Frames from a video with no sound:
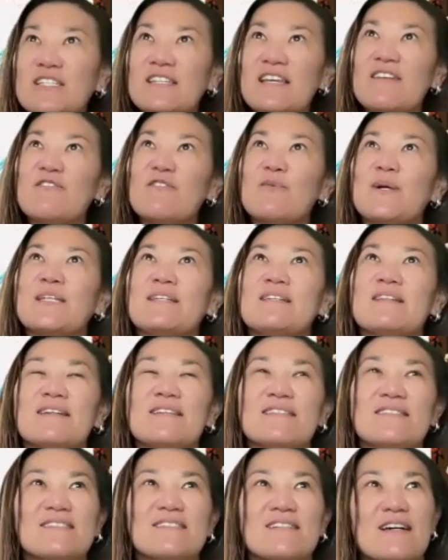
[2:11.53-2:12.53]
Everyone
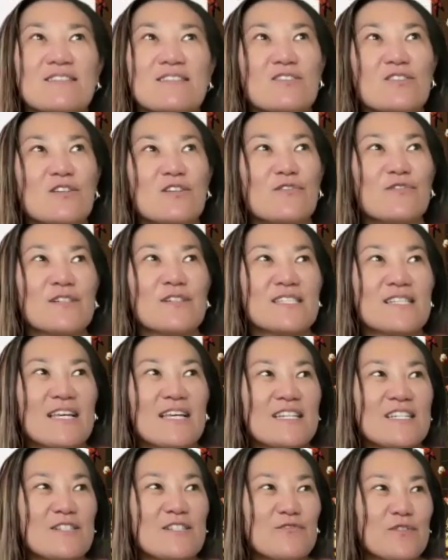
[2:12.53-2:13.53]
starts off
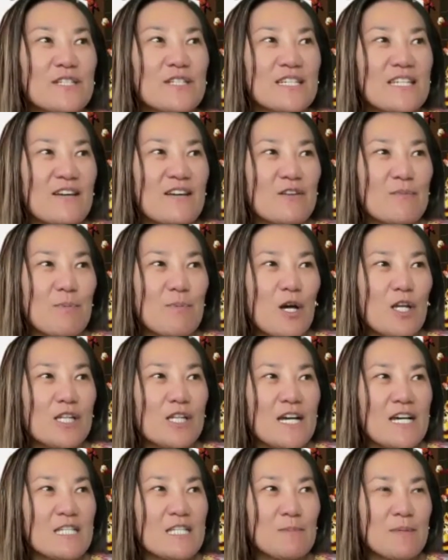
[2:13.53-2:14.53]
slightly differently in every
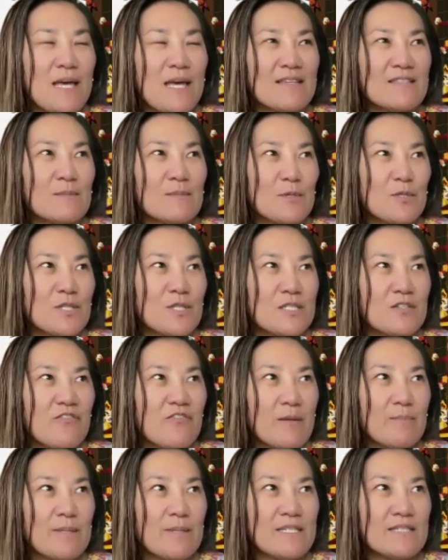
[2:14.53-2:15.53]
podcast, but I suppose it's a
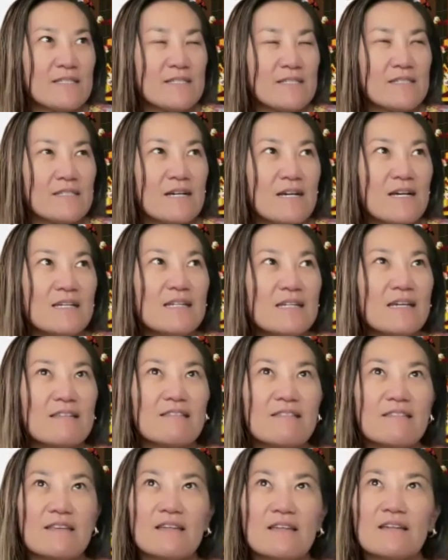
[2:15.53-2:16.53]
great place to start. I
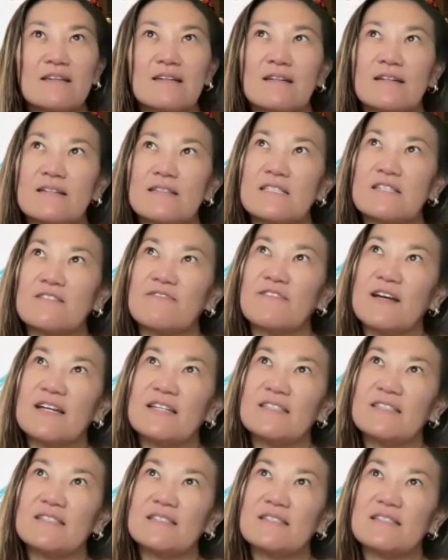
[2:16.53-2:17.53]
think
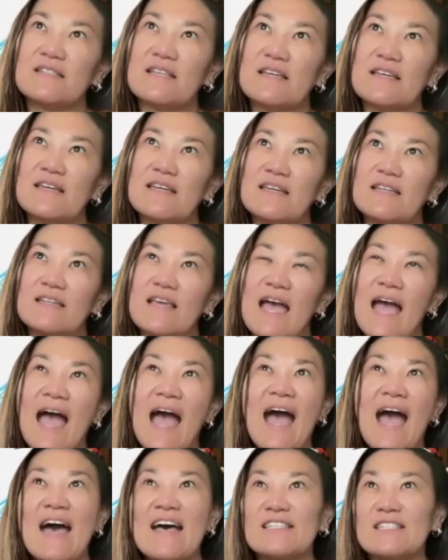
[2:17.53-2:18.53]
suffice to say, it
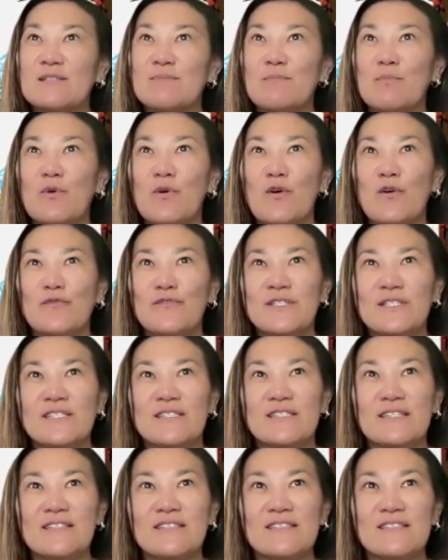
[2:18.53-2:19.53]
has morphed
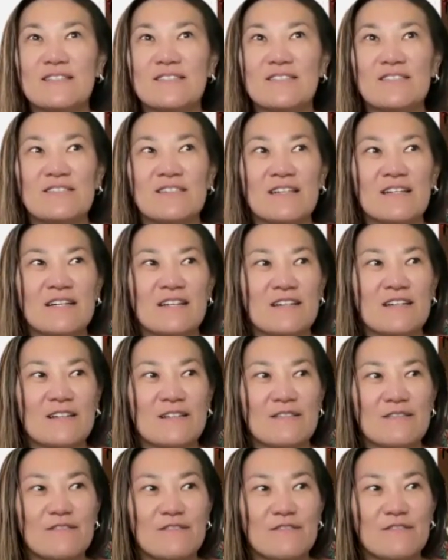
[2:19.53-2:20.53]
since
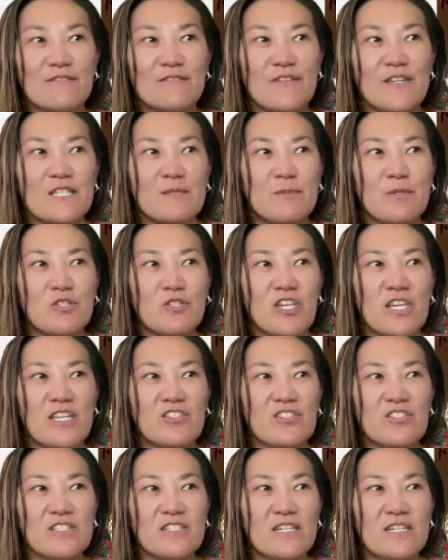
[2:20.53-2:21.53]
Facebook
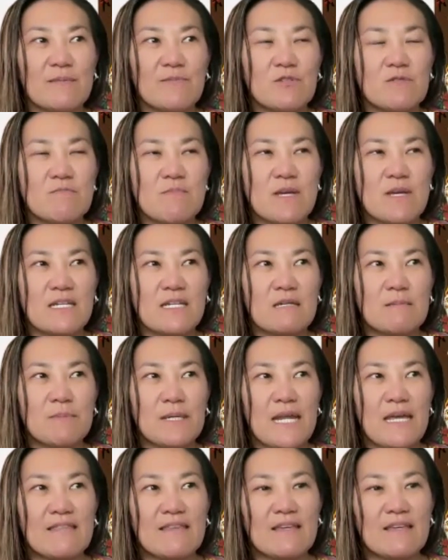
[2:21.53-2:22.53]
changed its name to Meta.
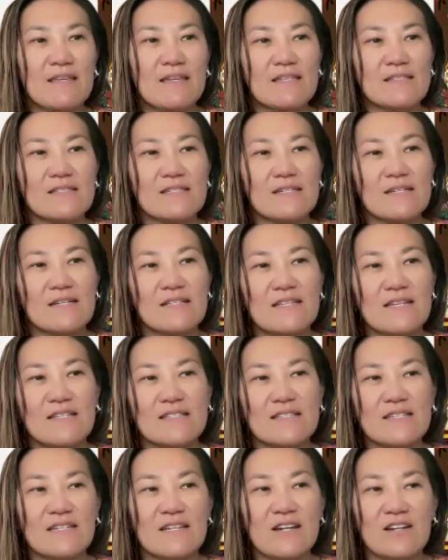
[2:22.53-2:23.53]
But I think in its
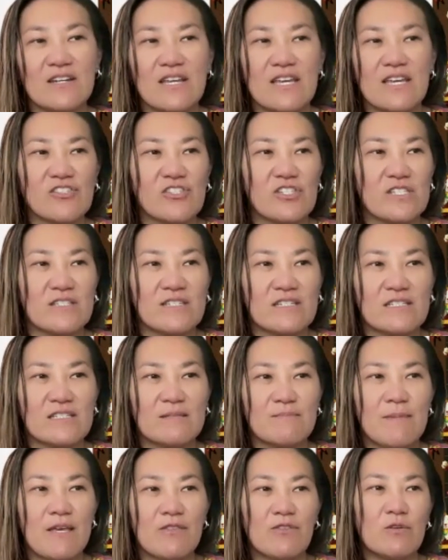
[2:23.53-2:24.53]
earliest incarnation, as
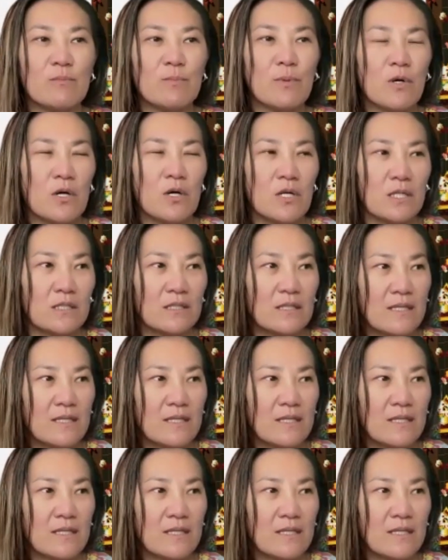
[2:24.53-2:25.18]
Matthew Ball